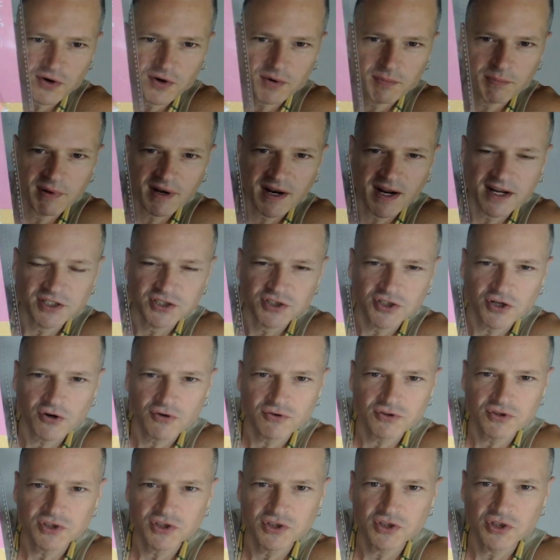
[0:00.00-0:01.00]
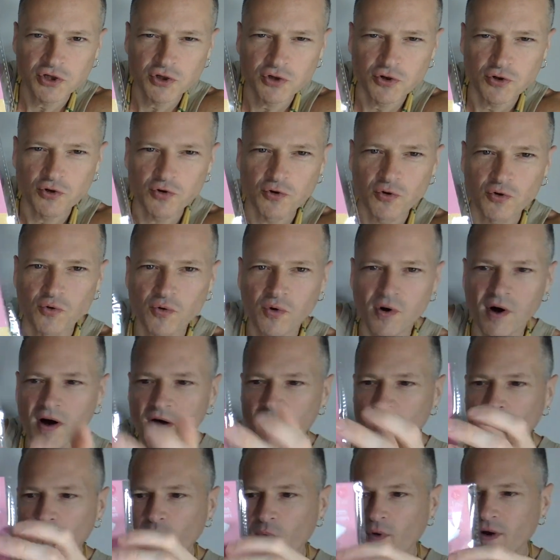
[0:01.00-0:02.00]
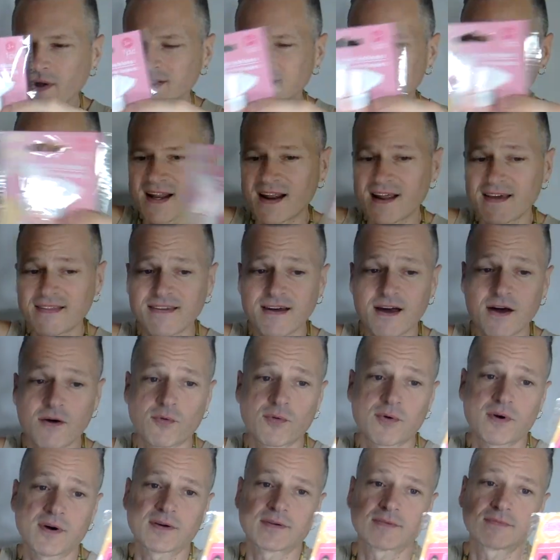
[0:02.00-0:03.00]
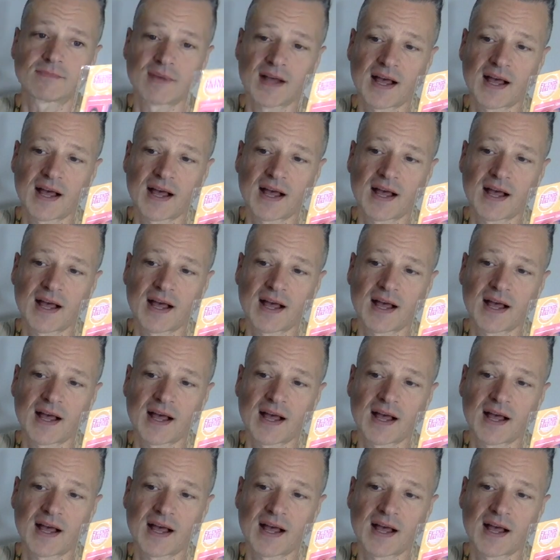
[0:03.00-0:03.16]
good, but I chose two ones that I thought were